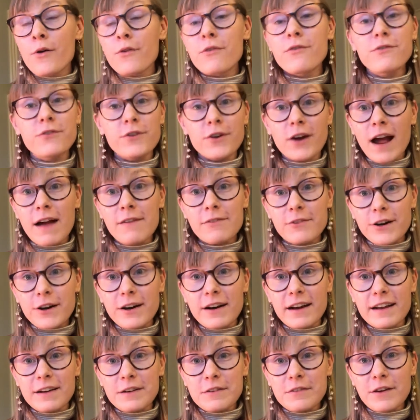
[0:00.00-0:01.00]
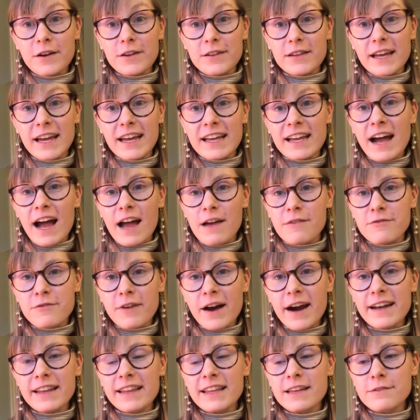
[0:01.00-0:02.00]
forever, it felt like I
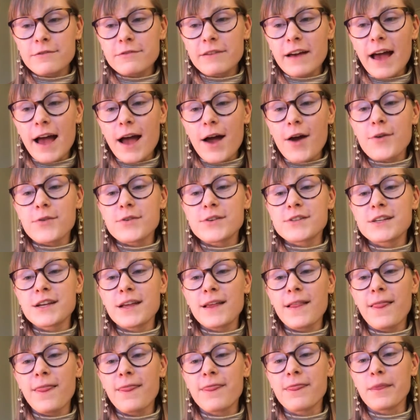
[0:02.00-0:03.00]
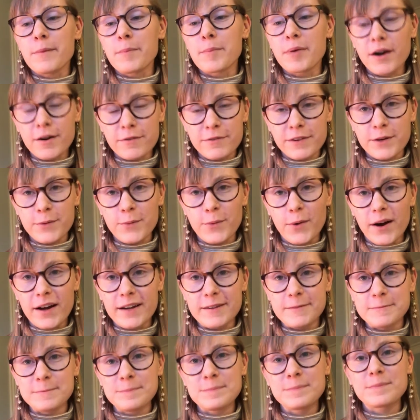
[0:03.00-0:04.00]
finally found the perfect
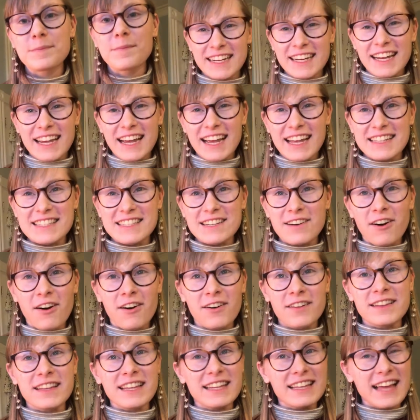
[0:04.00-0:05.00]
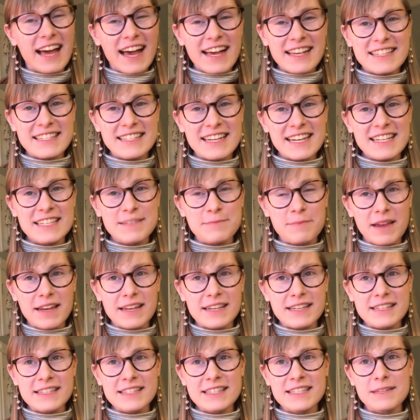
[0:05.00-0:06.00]
one. It's called The Last Day's
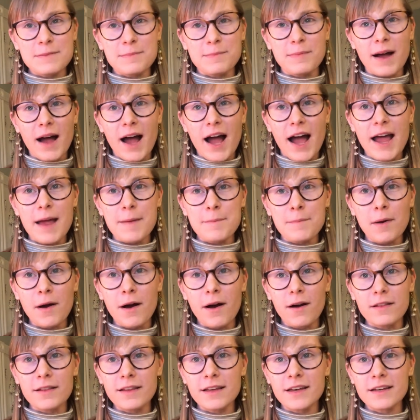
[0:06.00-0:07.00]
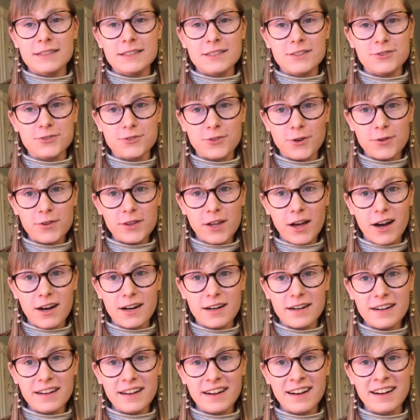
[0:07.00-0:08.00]
Mittens by Paula
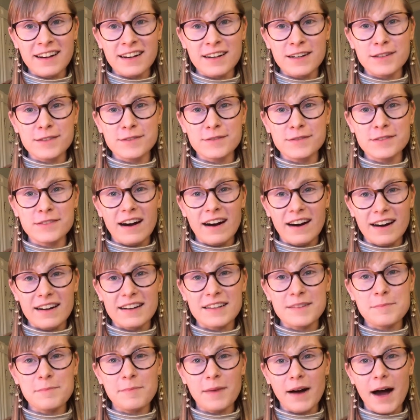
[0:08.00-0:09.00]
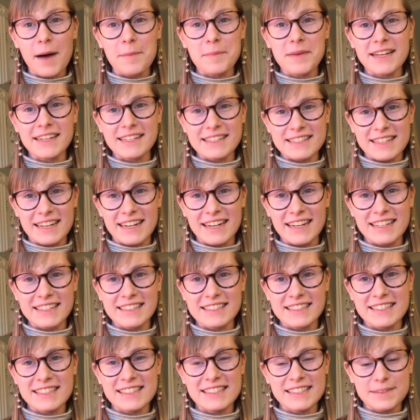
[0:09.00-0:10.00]
Drolard of Autumn Poppy
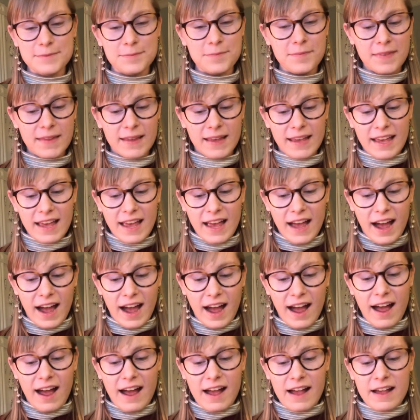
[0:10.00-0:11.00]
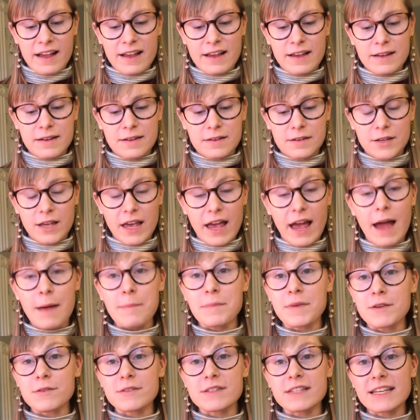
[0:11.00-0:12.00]
Designs. I
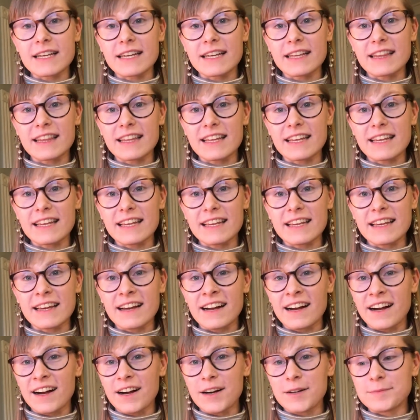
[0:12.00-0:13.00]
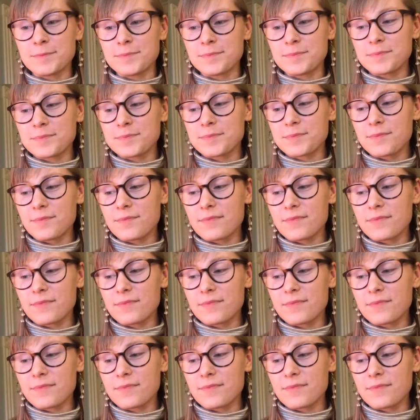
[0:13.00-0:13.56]
am using the um,